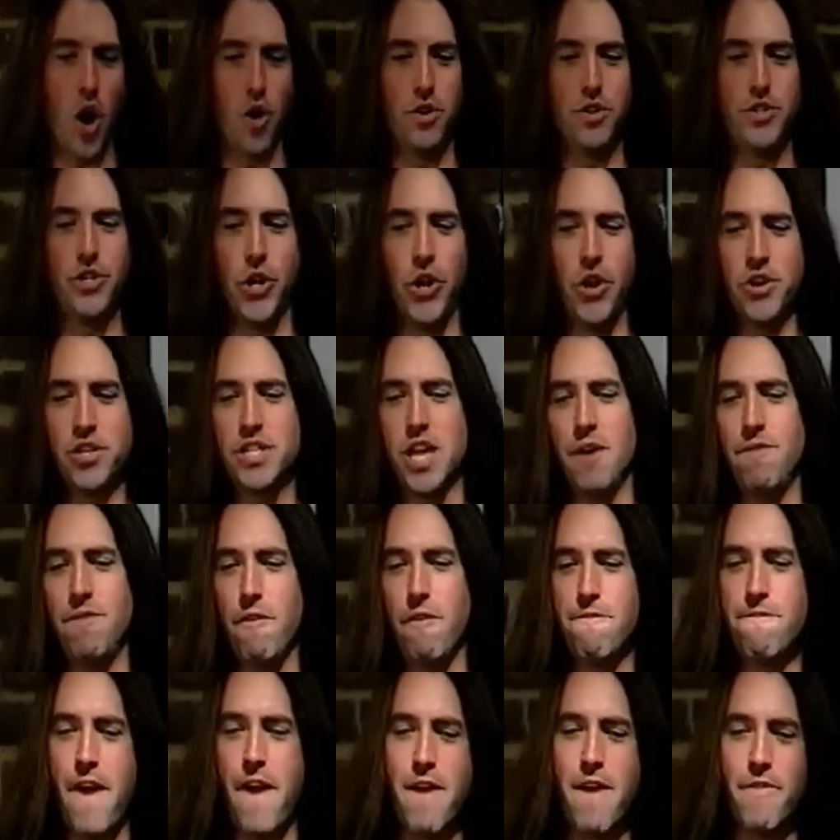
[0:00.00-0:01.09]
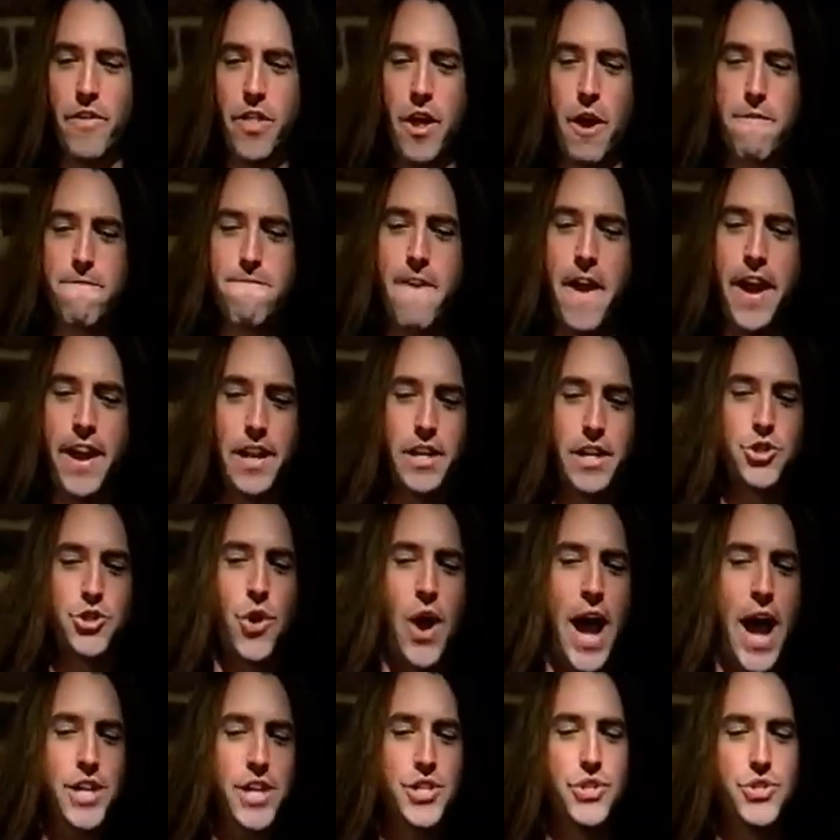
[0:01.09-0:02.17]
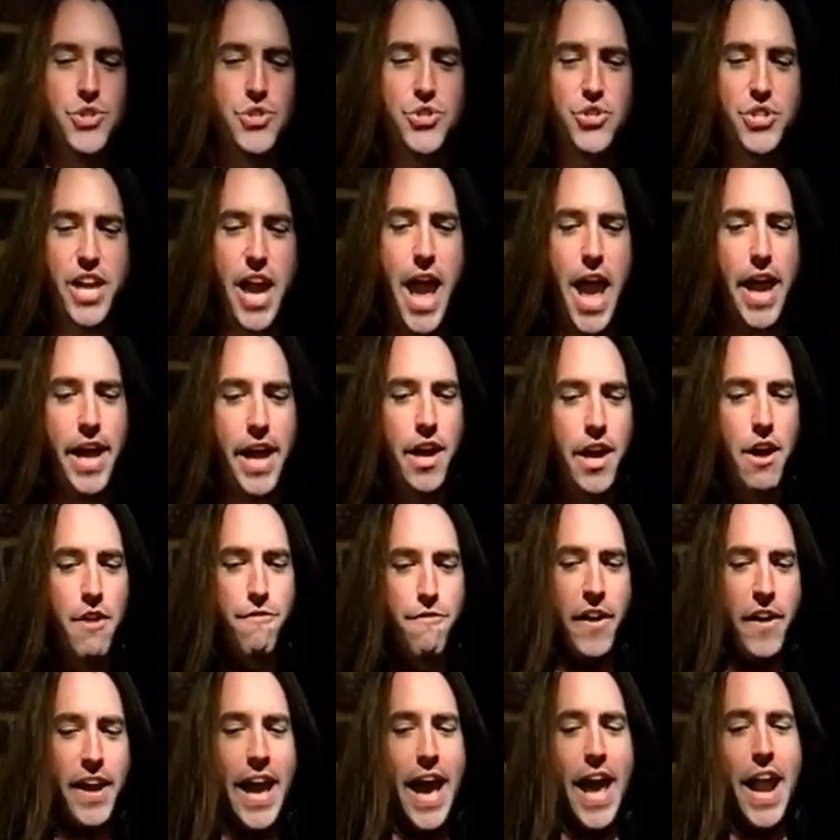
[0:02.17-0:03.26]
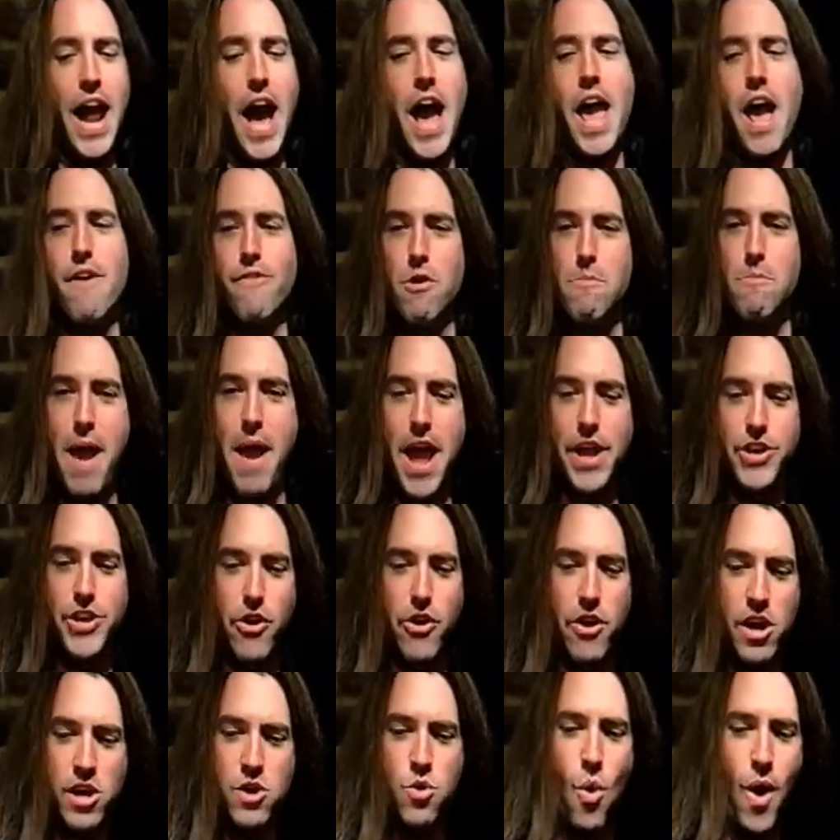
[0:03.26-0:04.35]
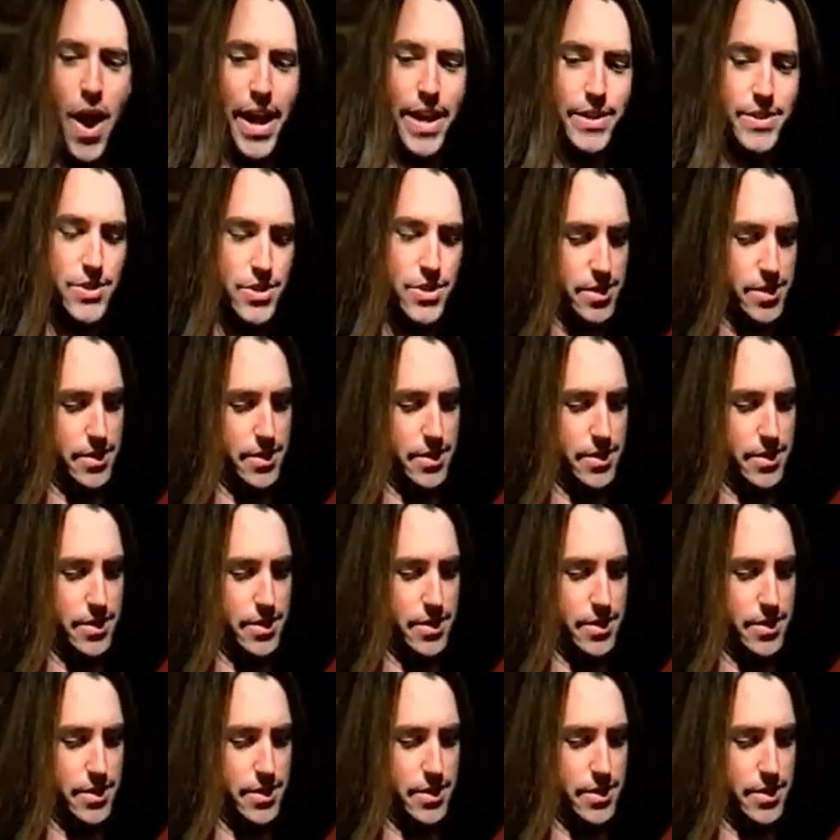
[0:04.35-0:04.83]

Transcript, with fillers: do yourself a favor there, fatal attraction skank. Forget I ever made your acquaintance.